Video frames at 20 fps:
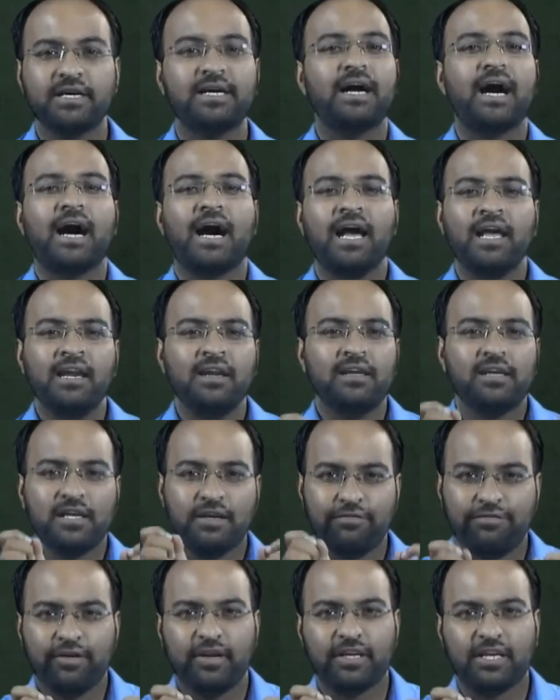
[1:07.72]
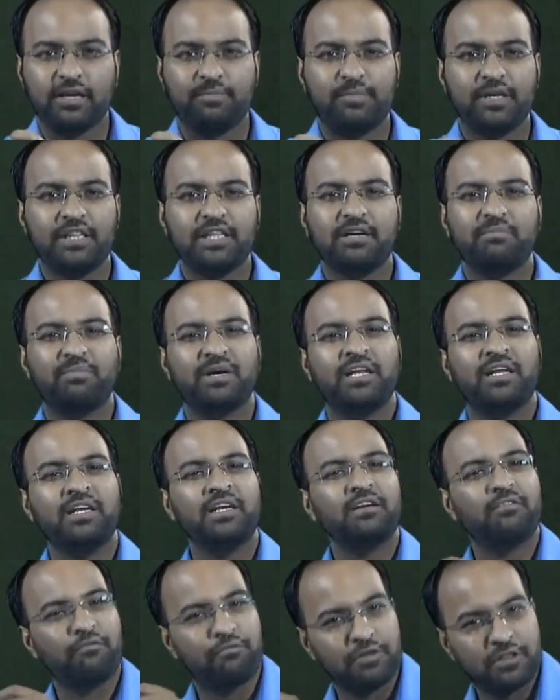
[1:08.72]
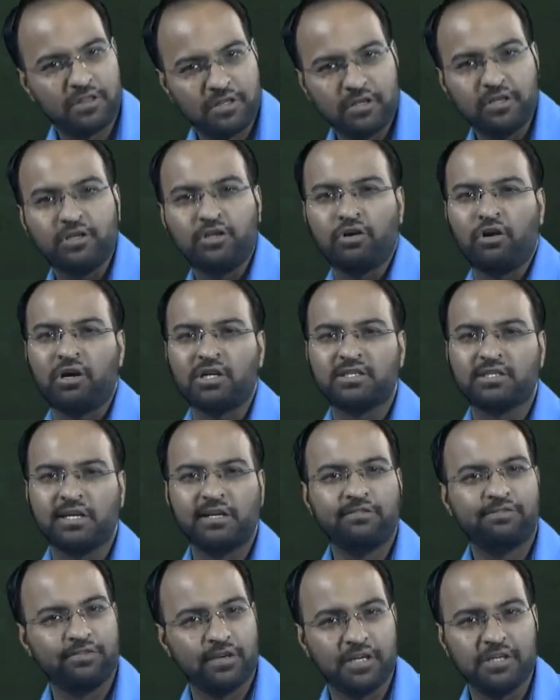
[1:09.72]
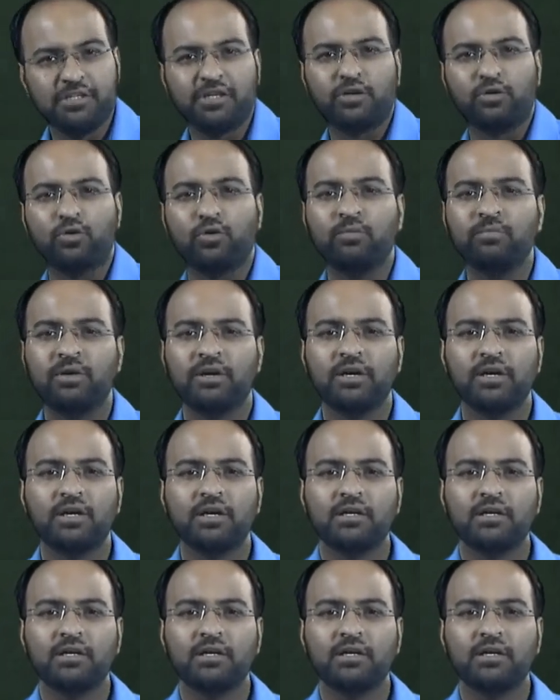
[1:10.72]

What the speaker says: And if you are keeping the money with yourself in your home,